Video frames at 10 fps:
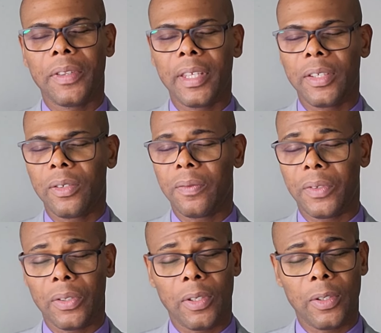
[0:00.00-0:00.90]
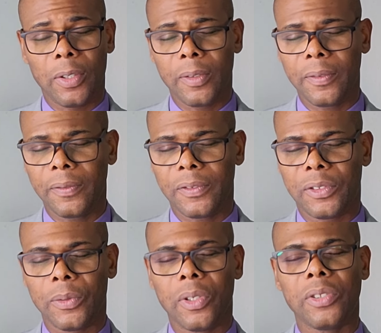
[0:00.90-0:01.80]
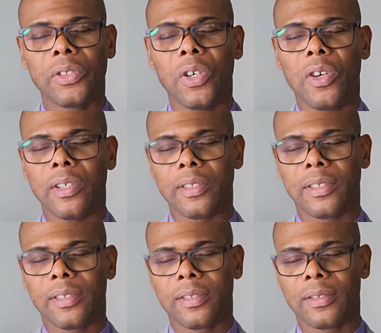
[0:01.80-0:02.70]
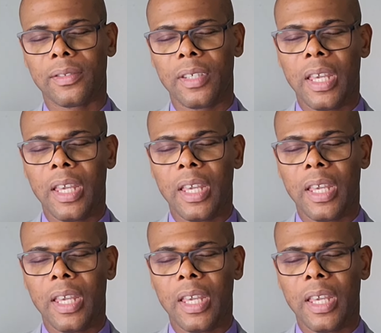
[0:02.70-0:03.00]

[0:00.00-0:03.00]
we thank you for your love towards us,